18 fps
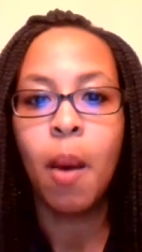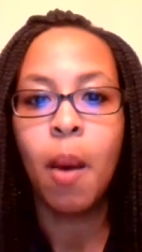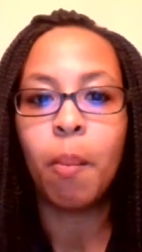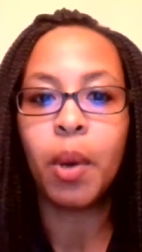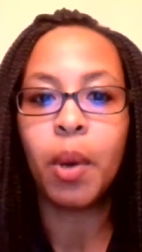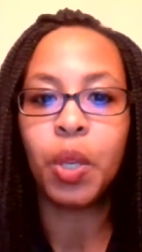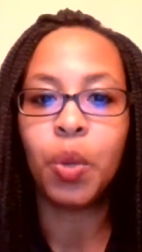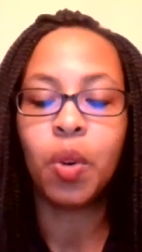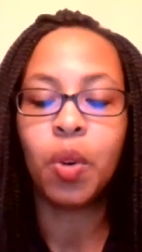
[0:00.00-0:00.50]

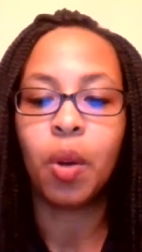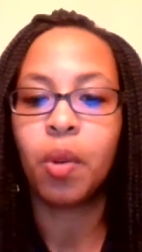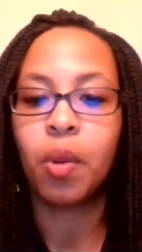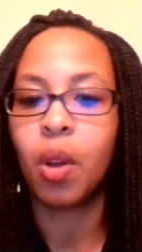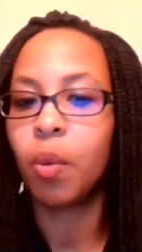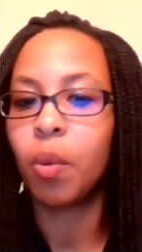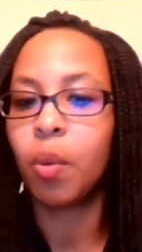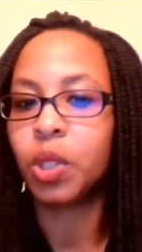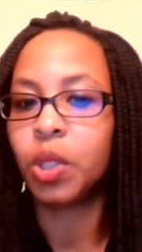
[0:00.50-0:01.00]
but you don't
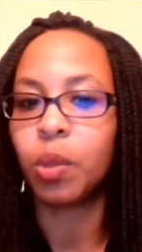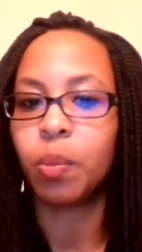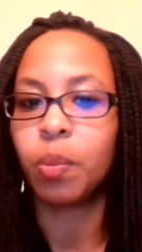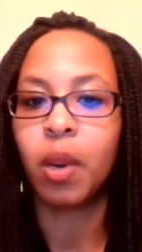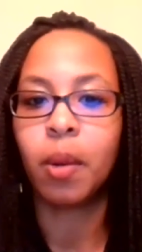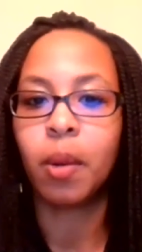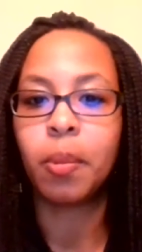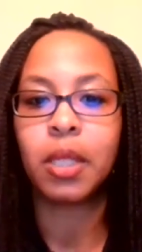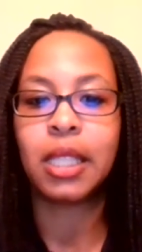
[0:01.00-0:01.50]
know what your
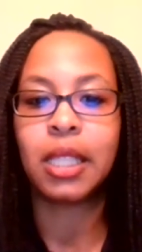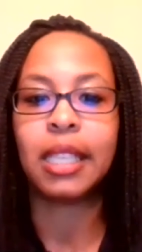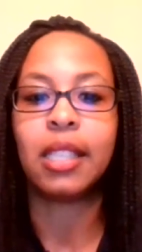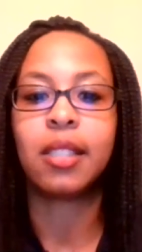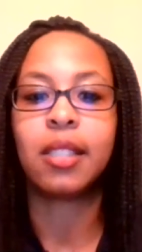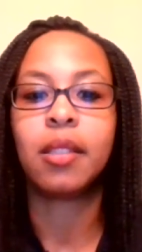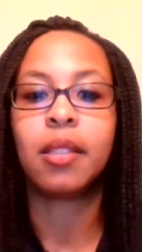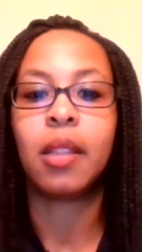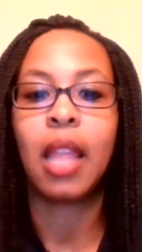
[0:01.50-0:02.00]
purpose
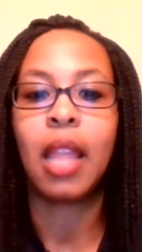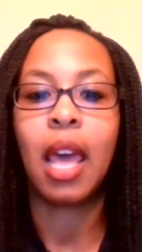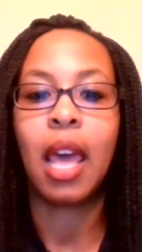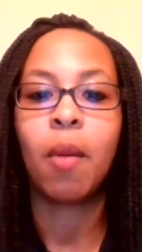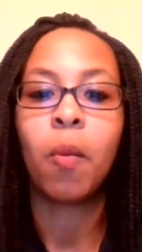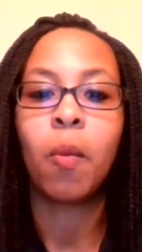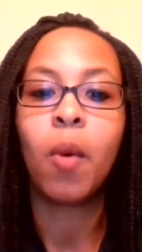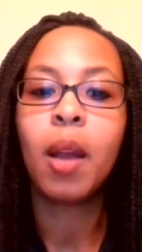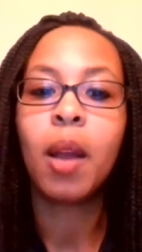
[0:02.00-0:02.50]
is.
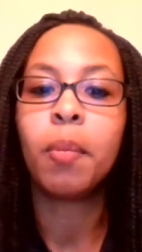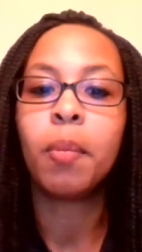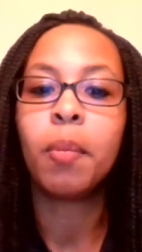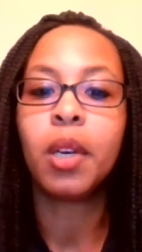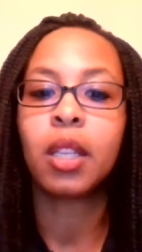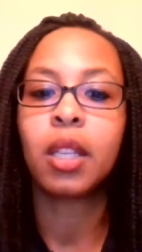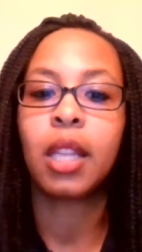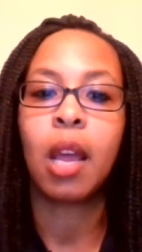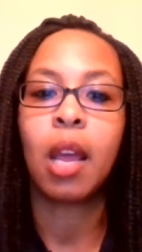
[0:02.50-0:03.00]
That one
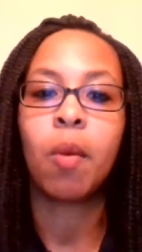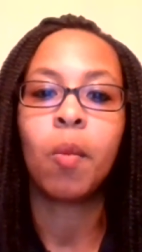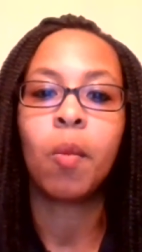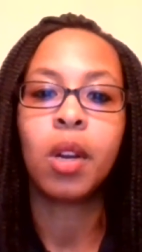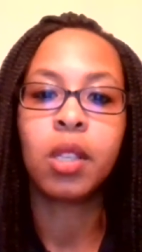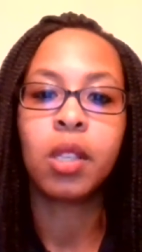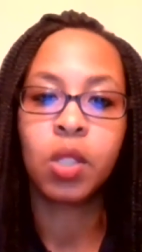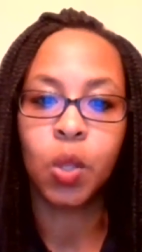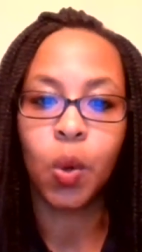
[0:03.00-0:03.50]
book, that
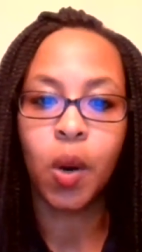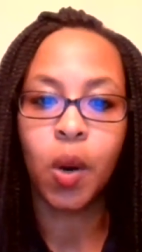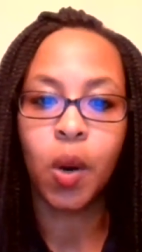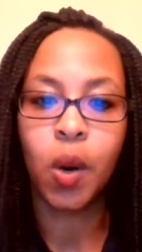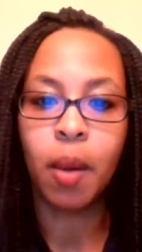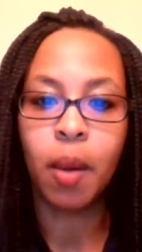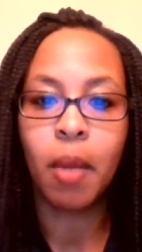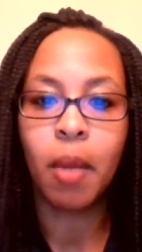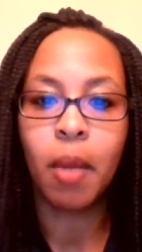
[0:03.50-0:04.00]
one
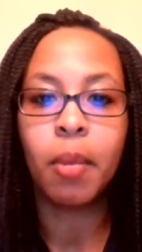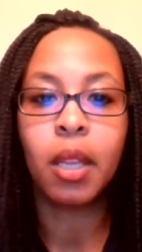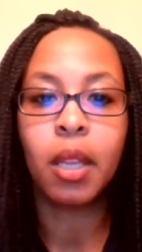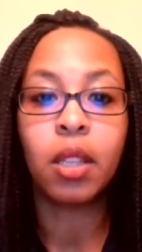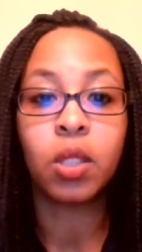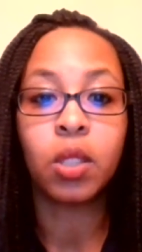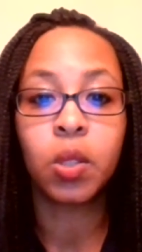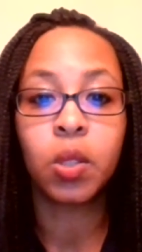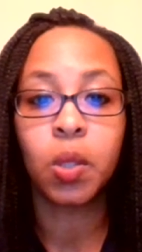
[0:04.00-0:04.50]
story may be
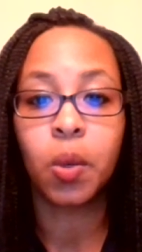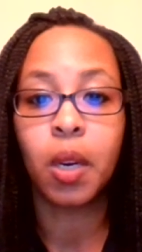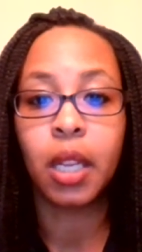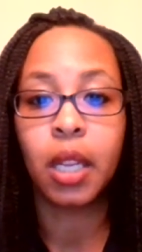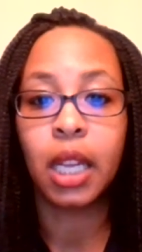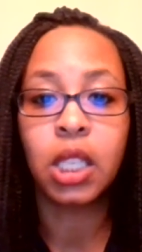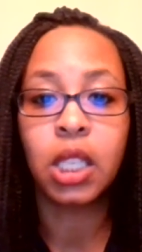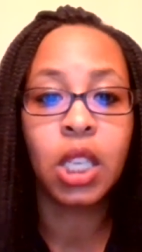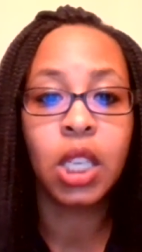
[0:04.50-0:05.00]
the story
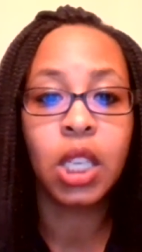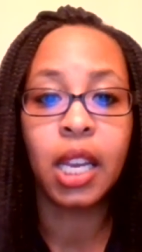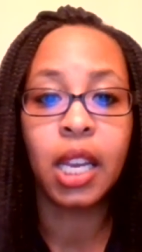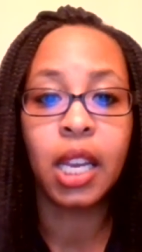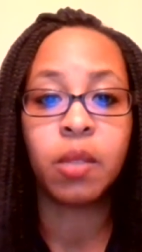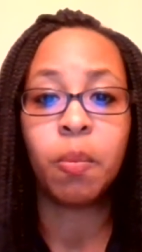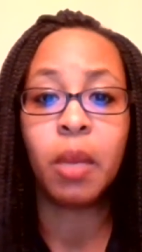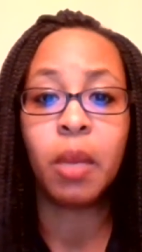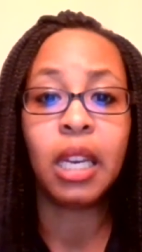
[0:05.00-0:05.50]
that
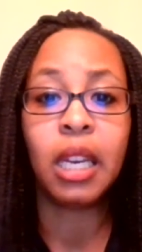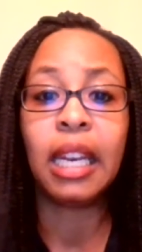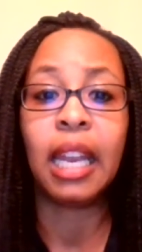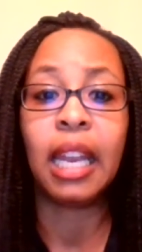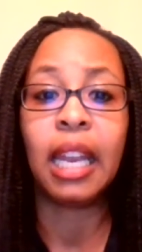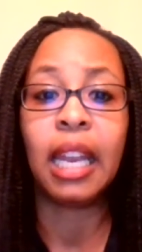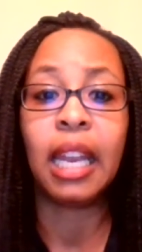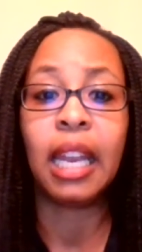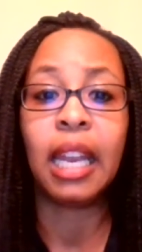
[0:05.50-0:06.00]
changed many
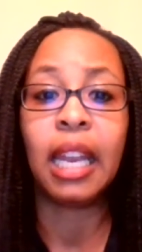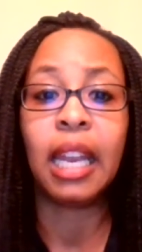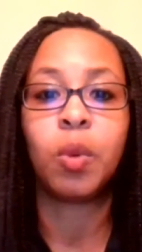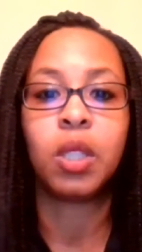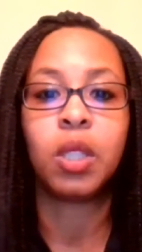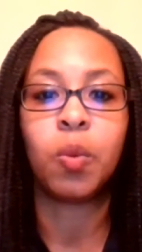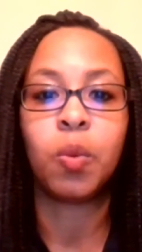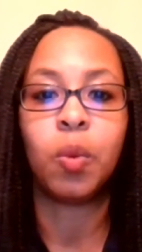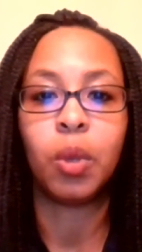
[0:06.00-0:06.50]
lives,
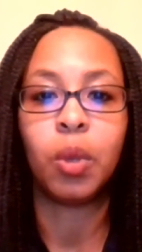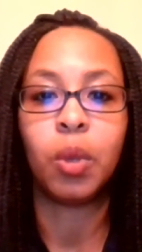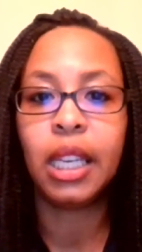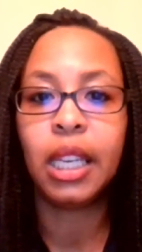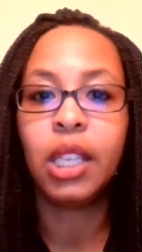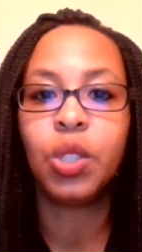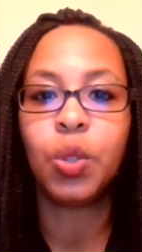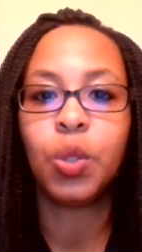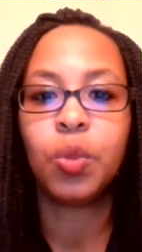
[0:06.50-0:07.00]
which will
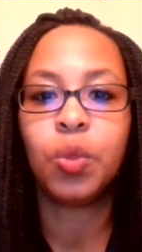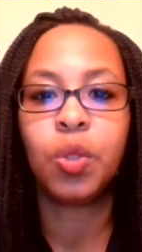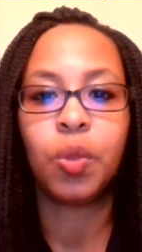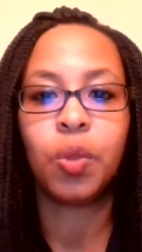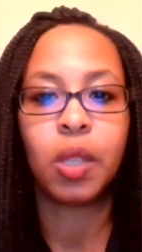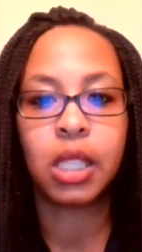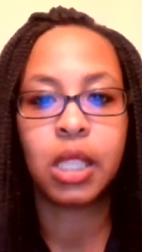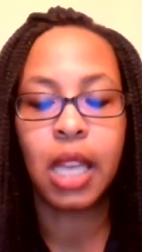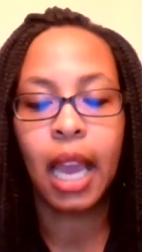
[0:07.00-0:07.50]
lead you to
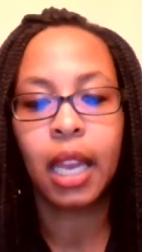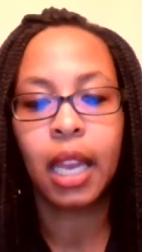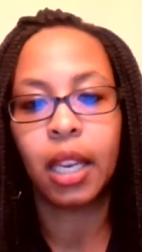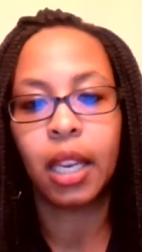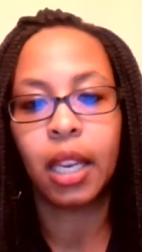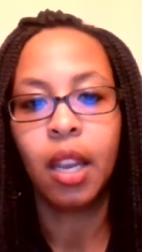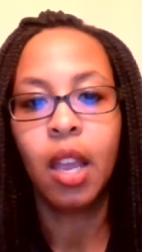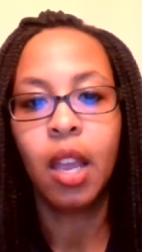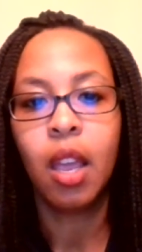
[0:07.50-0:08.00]

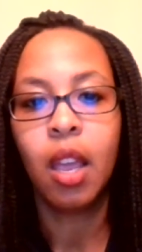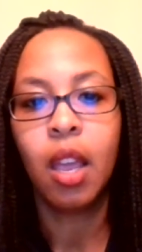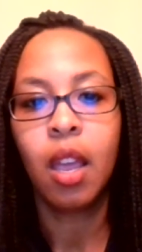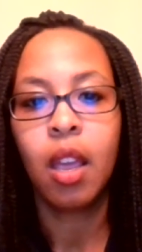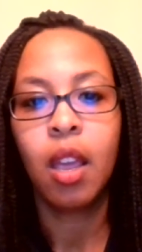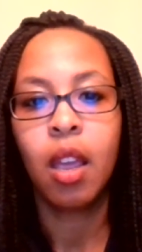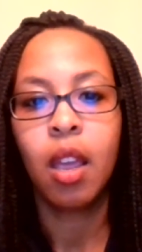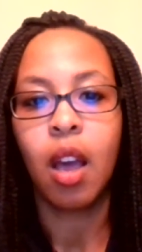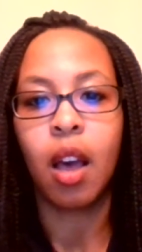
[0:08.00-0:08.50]
exactly
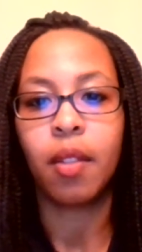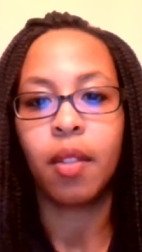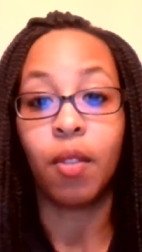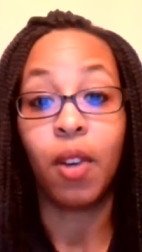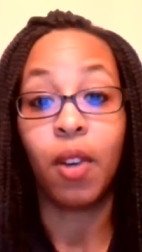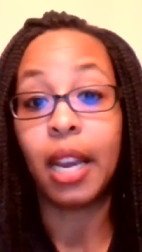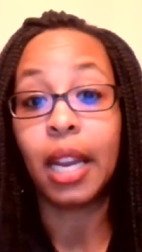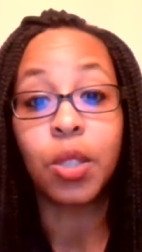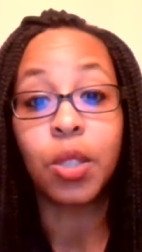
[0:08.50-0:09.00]
the
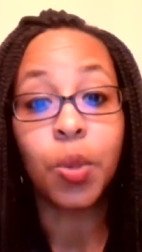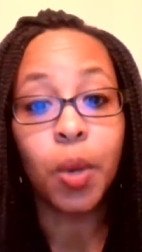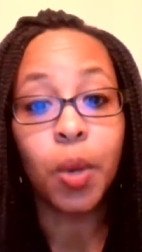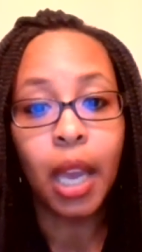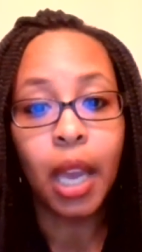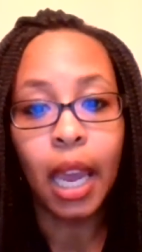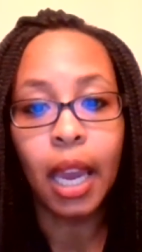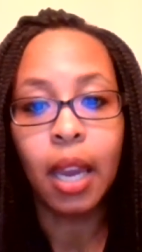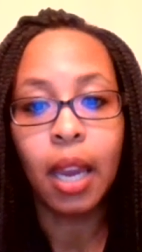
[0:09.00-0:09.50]
financial
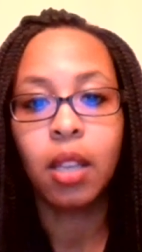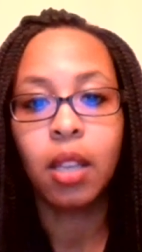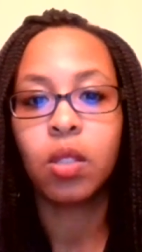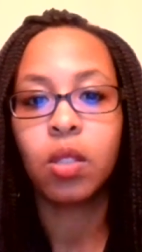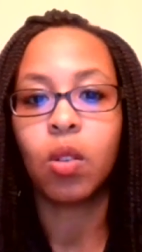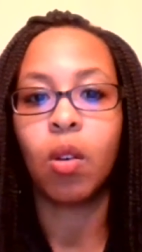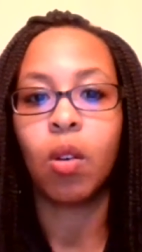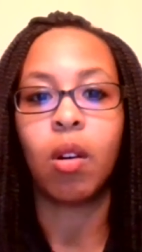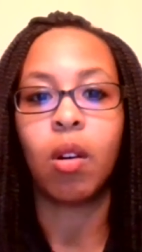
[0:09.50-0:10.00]
gains
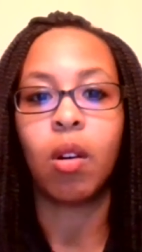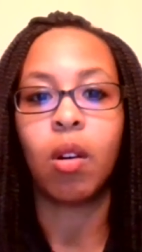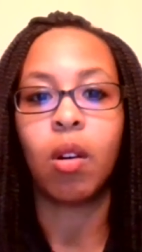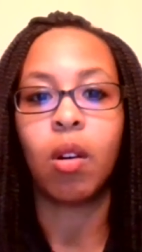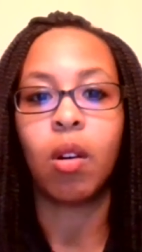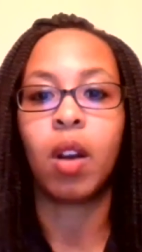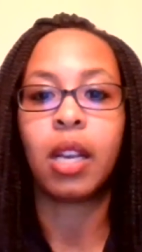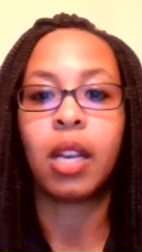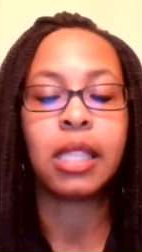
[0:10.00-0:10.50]
or
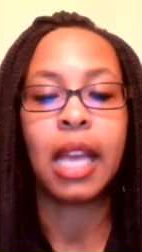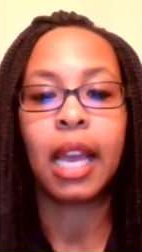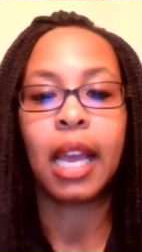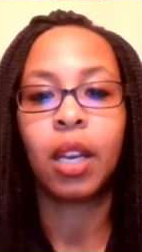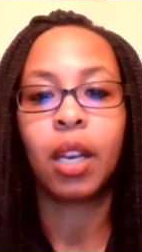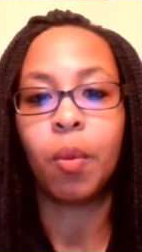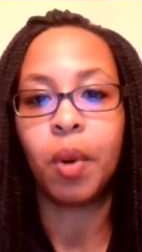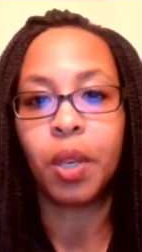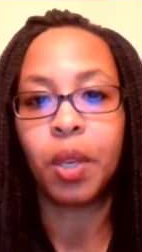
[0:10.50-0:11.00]

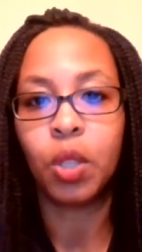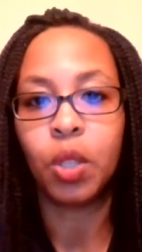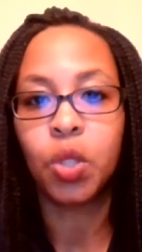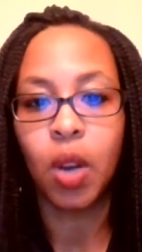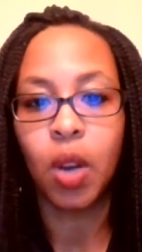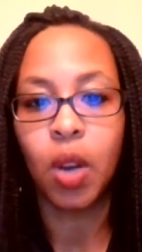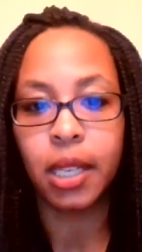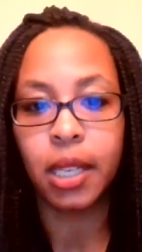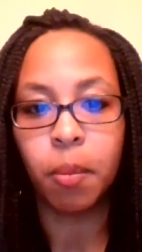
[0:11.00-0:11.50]
exactly where you're
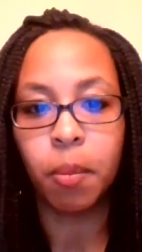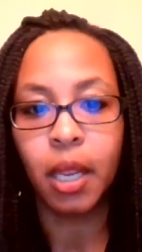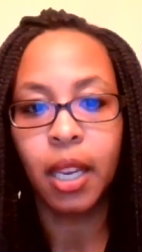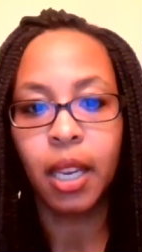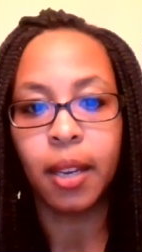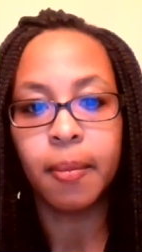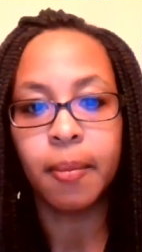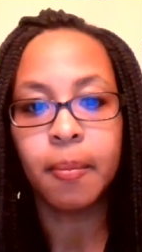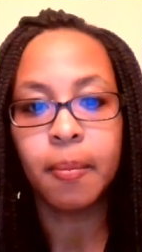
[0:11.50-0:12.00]
trying to be.